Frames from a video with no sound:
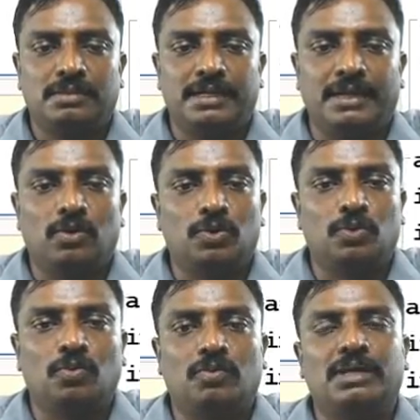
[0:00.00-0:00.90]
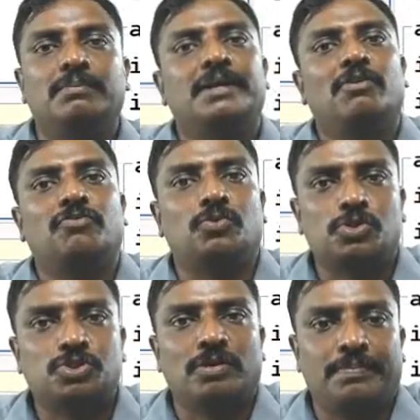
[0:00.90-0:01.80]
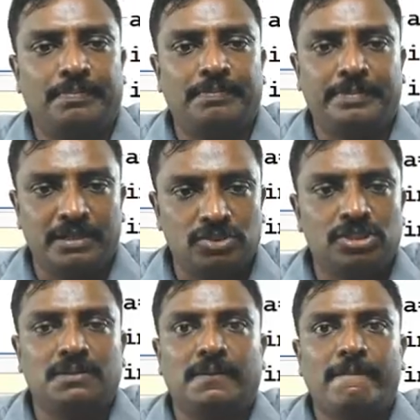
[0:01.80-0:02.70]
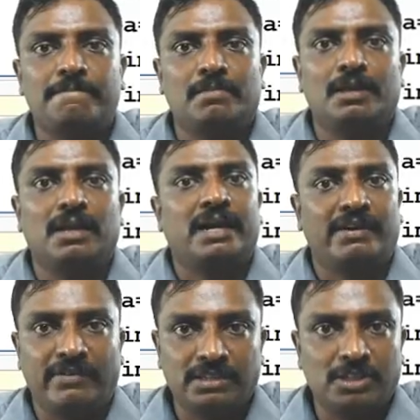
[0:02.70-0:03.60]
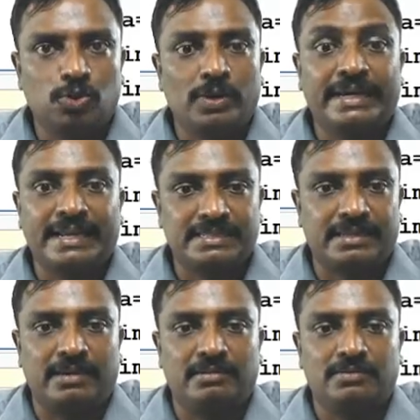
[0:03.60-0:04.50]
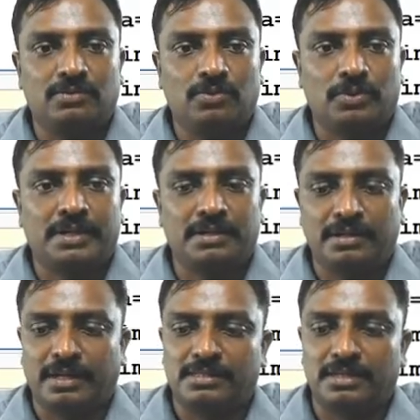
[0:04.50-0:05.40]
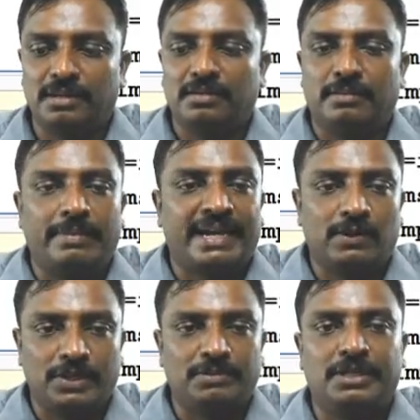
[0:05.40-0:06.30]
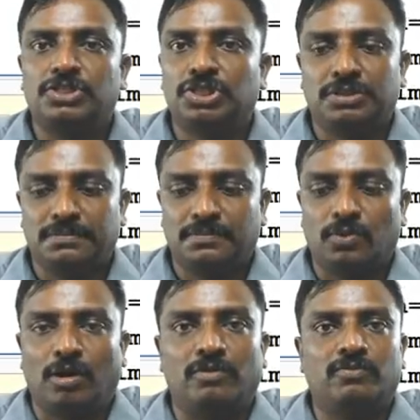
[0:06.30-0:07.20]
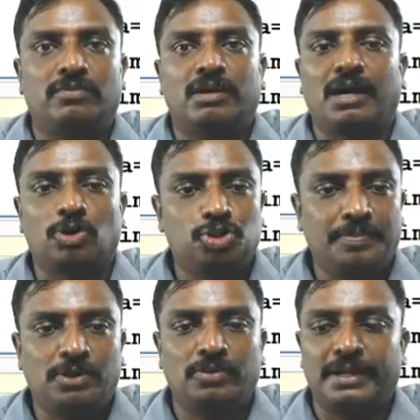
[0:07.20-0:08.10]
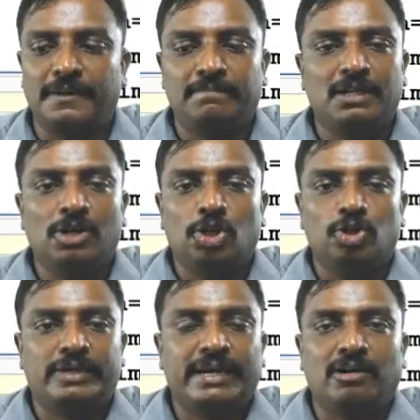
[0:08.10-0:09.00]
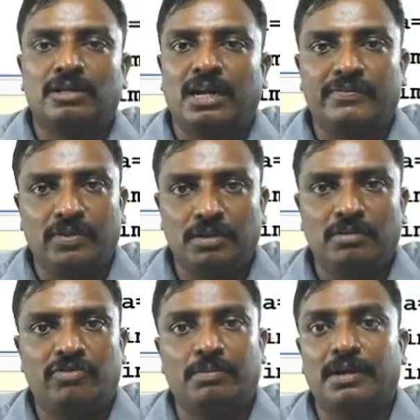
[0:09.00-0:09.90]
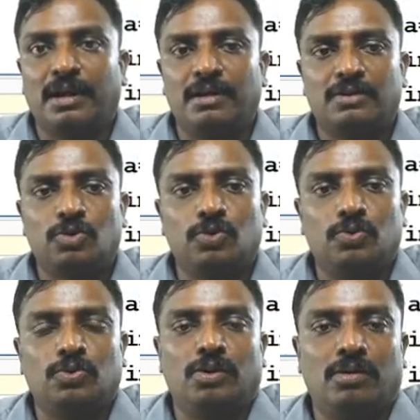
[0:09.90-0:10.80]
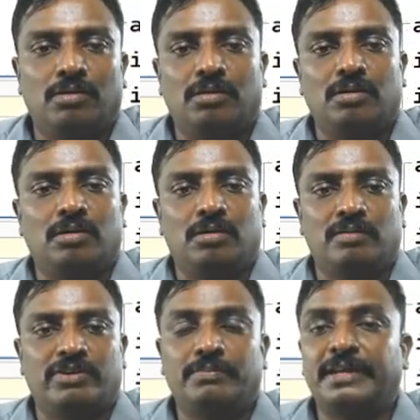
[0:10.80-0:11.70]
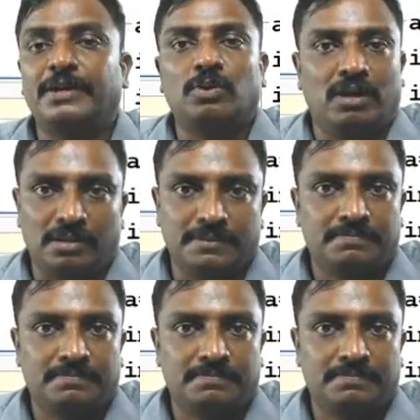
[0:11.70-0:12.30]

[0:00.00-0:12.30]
A equal to imread of post.png. Convert that to a grayscale. Okay, grayscale, black and white image, or RGB to gray. You cannot convert from color to from gray to color.